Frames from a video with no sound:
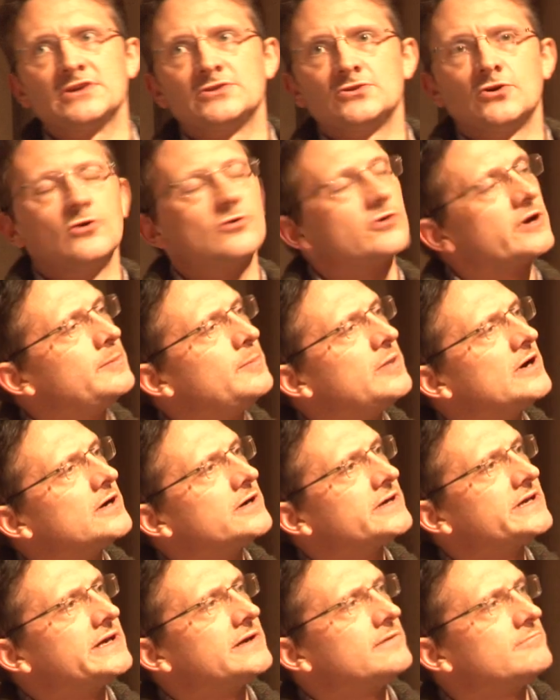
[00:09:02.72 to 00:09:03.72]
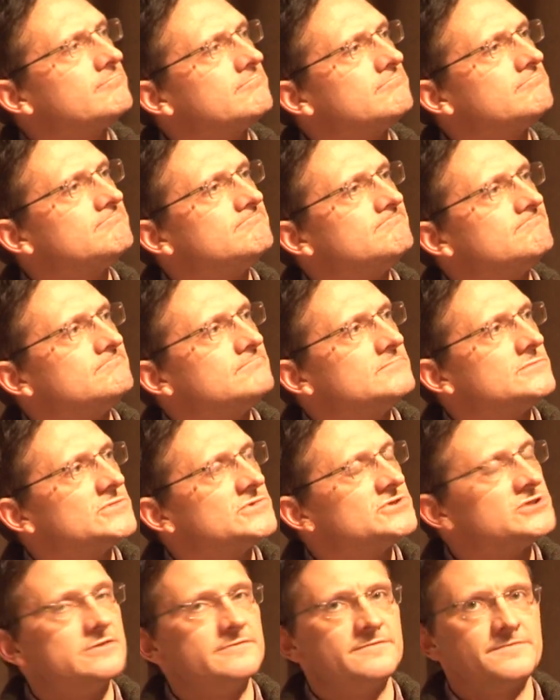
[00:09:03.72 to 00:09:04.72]
the Tory party.
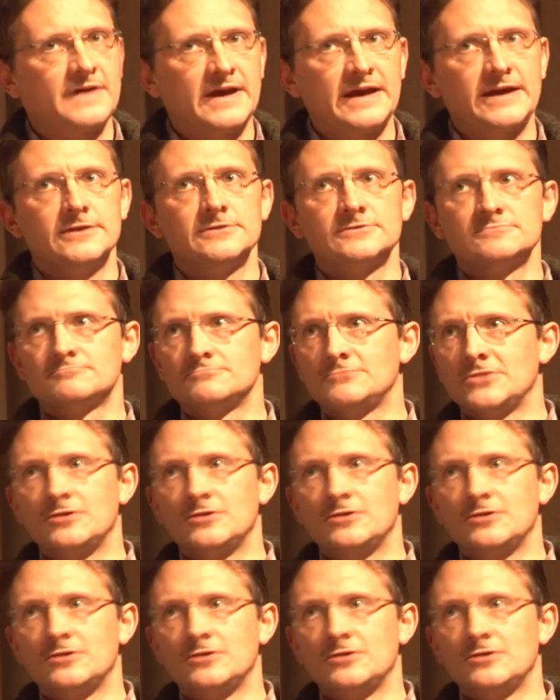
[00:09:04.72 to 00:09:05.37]
Sinn Féin